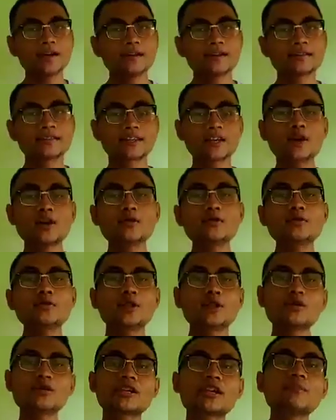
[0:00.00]
So
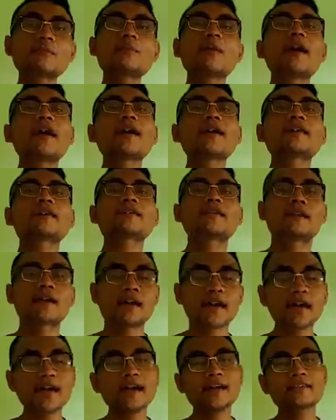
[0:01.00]
looking back
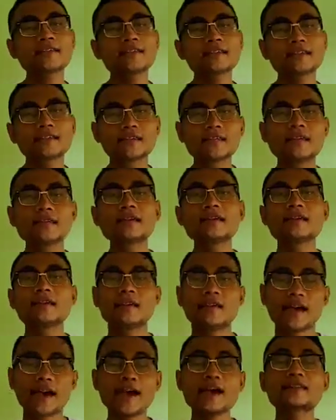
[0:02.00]
at the
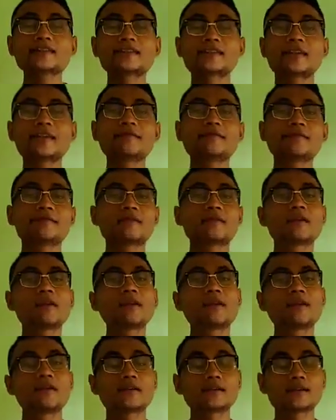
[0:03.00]
active
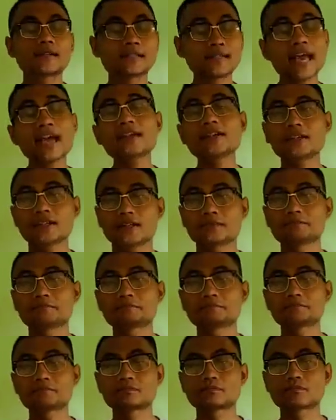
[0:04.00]
sentence,
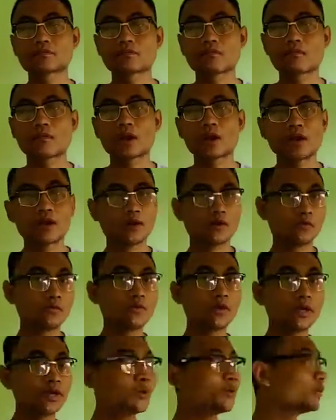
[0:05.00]

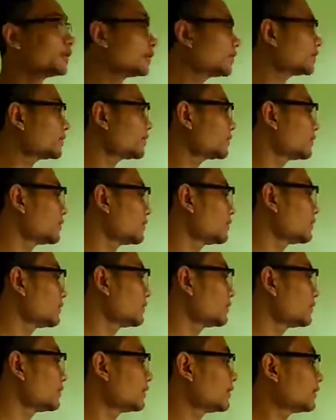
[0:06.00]
we use
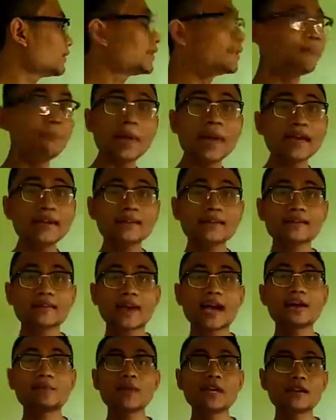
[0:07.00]
the
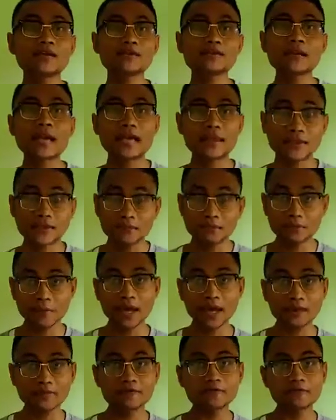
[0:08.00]

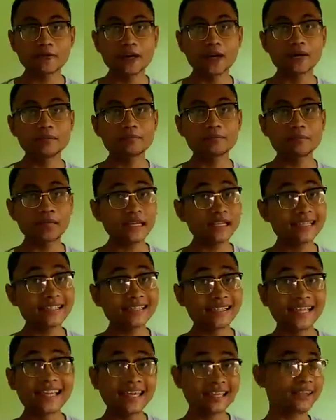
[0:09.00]
main verb
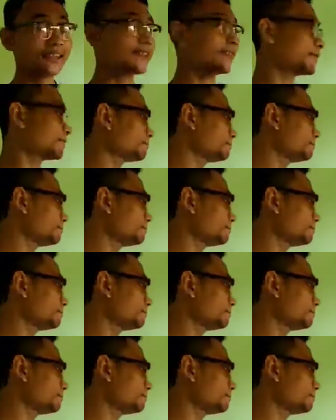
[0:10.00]
is it.